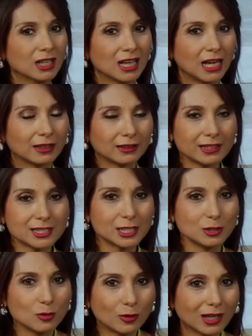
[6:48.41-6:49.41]
And then she
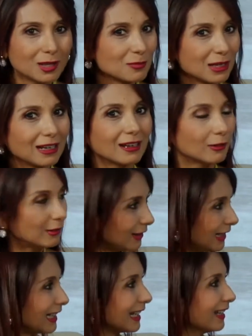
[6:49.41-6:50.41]
looked at me
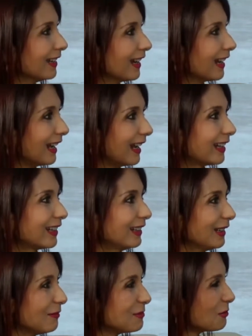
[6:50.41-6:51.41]
really like,
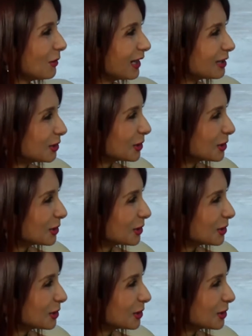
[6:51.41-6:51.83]
I mean, what are you